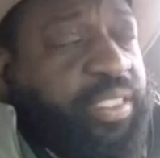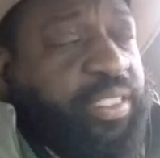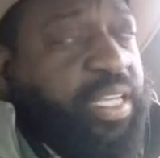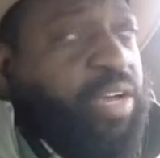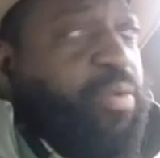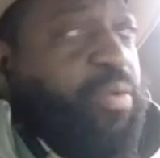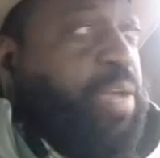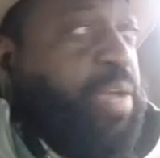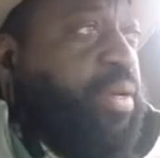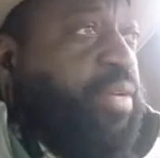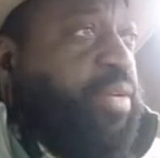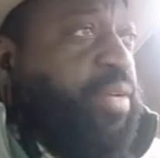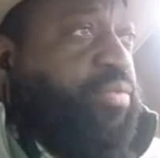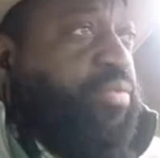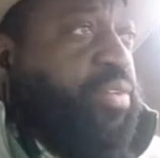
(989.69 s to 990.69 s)
Stay away,
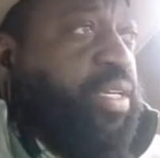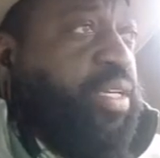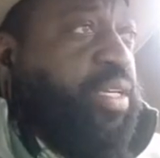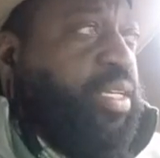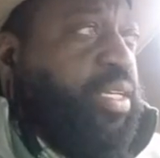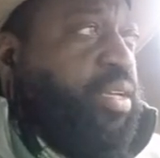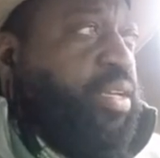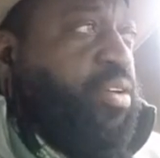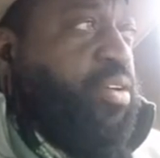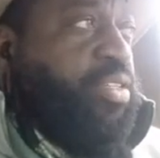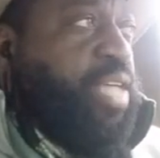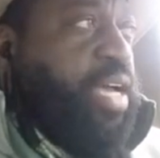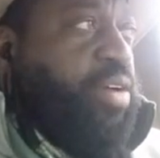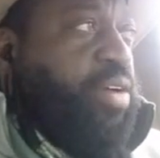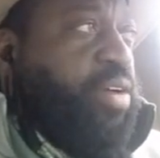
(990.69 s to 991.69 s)
but
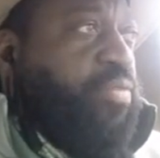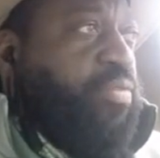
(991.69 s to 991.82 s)
it's not going to